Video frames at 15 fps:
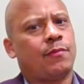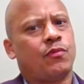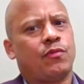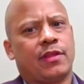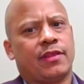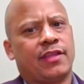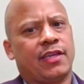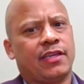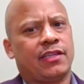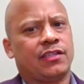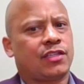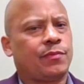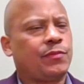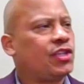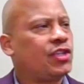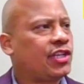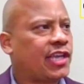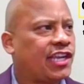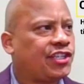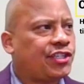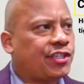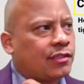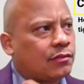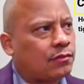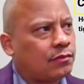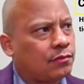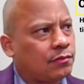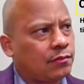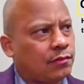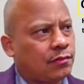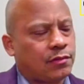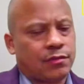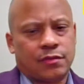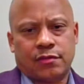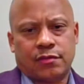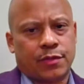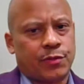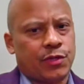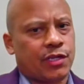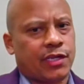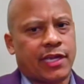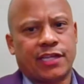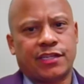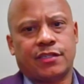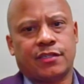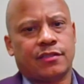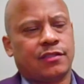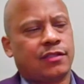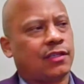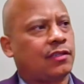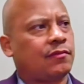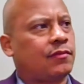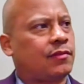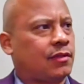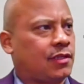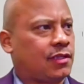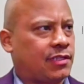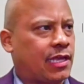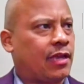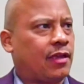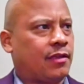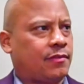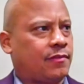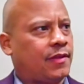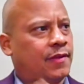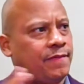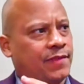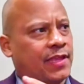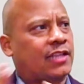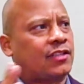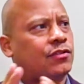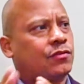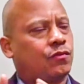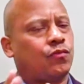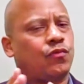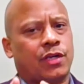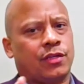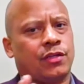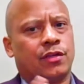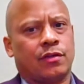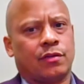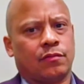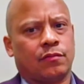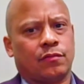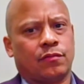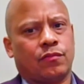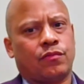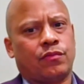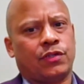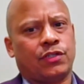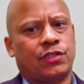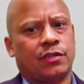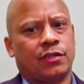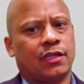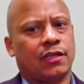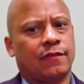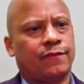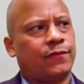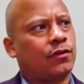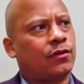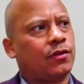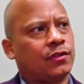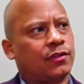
number one thing is communication. Mm-hmm. Communication's is that if that's what you're looking for.